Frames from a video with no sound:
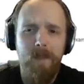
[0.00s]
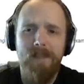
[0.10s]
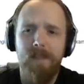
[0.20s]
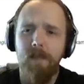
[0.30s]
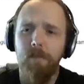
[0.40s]

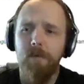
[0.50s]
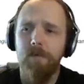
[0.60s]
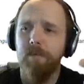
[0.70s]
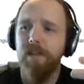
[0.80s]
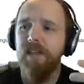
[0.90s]
they
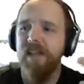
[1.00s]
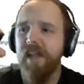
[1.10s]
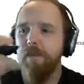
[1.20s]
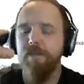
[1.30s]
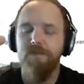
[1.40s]
would be
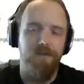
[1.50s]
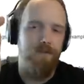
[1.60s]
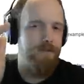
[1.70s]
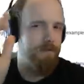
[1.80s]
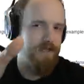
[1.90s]
named
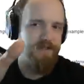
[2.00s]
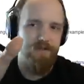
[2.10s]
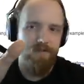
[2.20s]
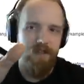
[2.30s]
for a reason.